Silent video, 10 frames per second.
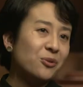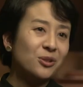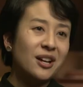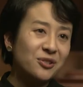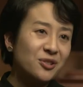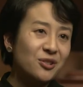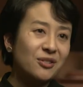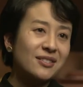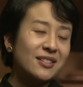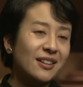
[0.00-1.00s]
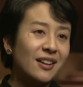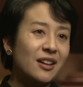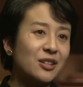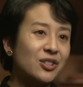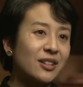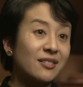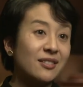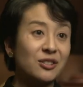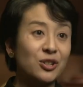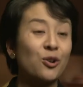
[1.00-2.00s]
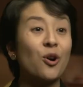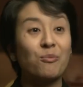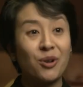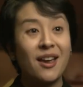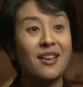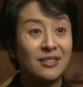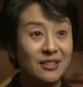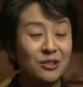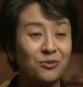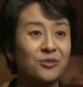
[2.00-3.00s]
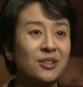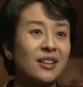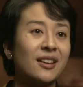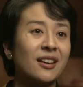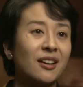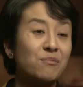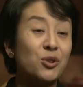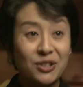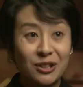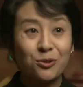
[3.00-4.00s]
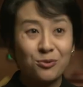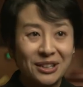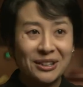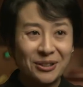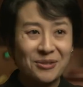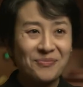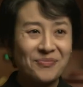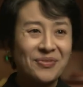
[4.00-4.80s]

all our students engage in such a comprehensive music curriculum.